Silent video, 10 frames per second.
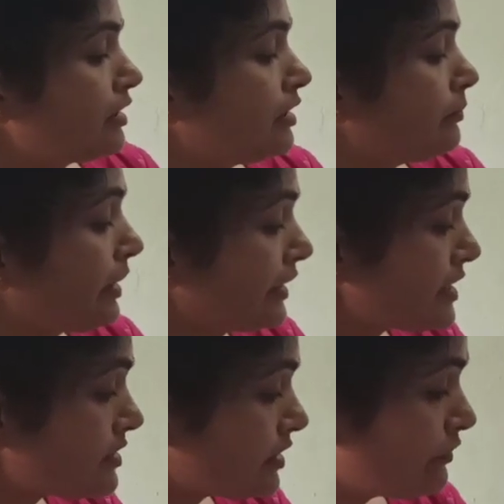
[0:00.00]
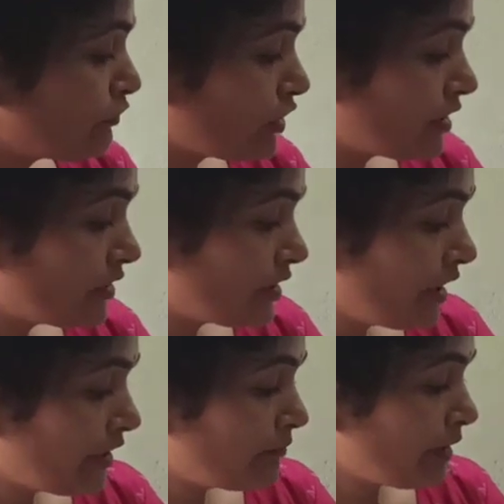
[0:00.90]
minus 343
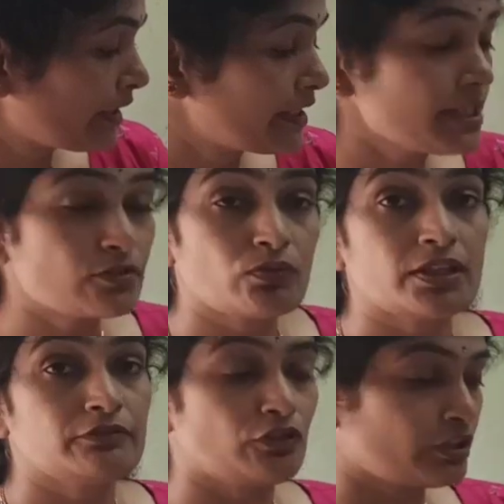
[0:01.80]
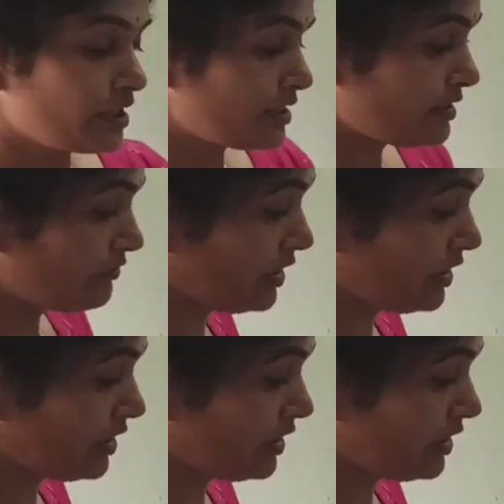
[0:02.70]
and minus 147